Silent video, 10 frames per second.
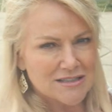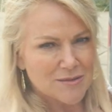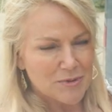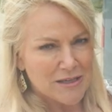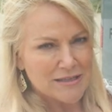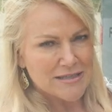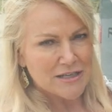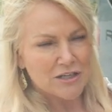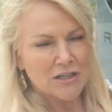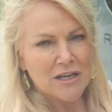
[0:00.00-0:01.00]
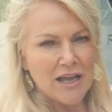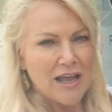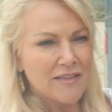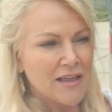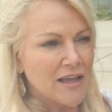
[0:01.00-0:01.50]
into place here,
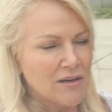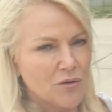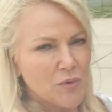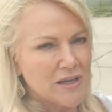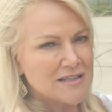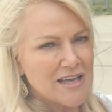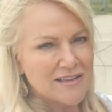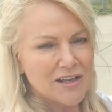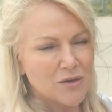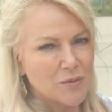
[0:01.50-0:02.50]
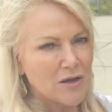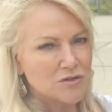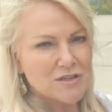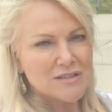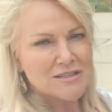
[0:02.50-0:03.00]
and then we can take that around
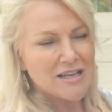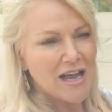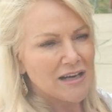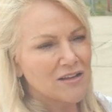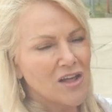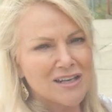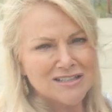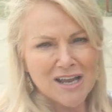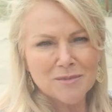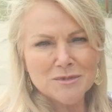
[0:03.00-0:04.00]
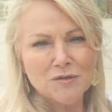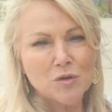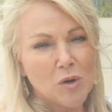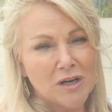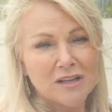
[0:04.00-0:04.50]
to the side. A lot of times if
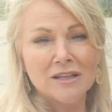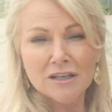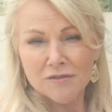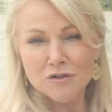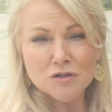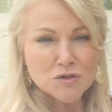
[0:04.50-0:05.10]
you want to clean off your